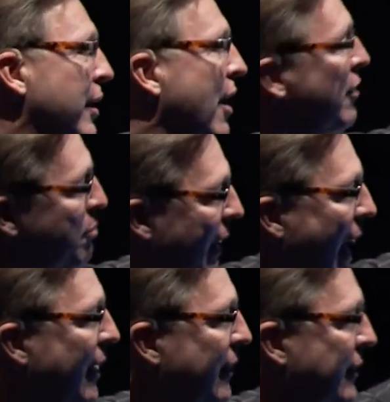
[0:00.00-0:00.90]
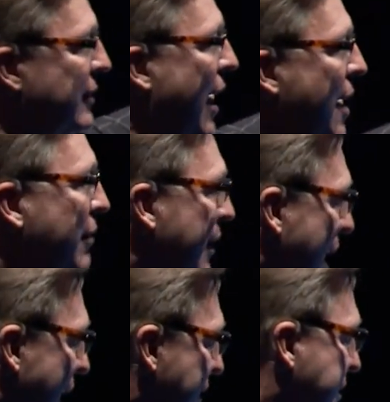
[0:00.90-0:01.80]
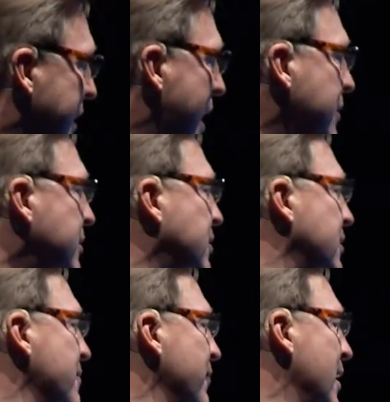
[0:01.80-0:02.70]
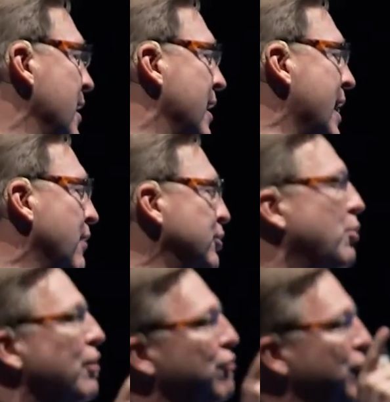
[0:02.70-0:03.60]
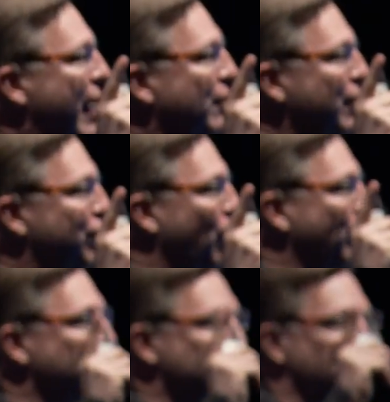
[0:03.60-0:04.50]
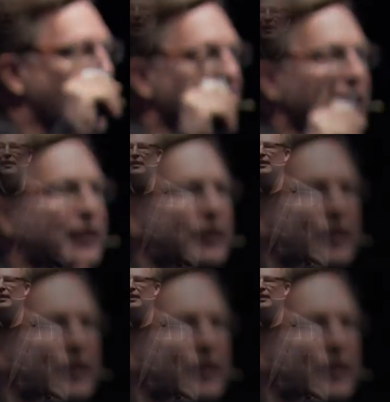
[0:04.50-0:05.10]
on the planet at the time, the United States. And that was when Henry Ford decided